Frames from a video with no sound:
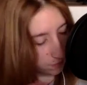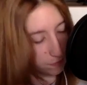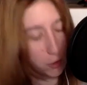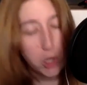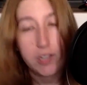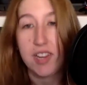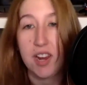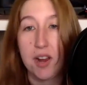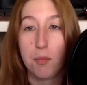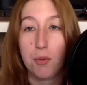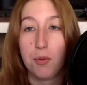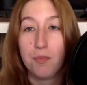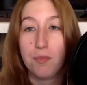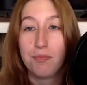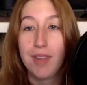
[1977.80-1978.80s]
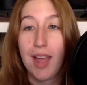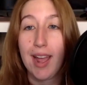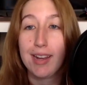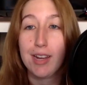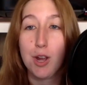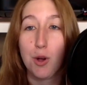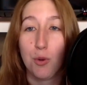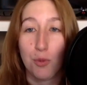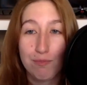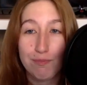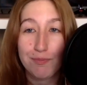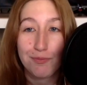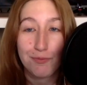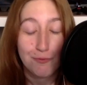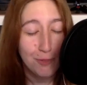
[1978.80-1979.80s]
For example, I know
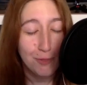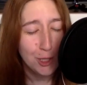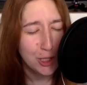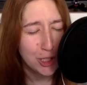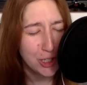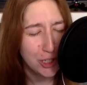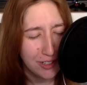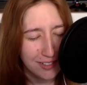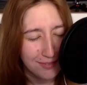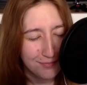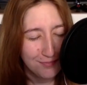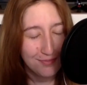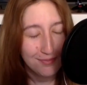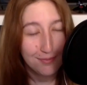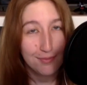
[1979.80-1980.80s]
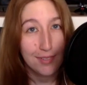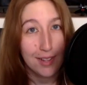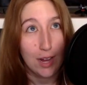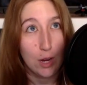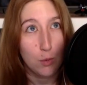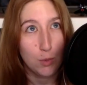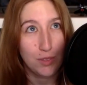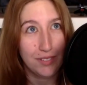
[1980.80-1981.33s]
for sure I will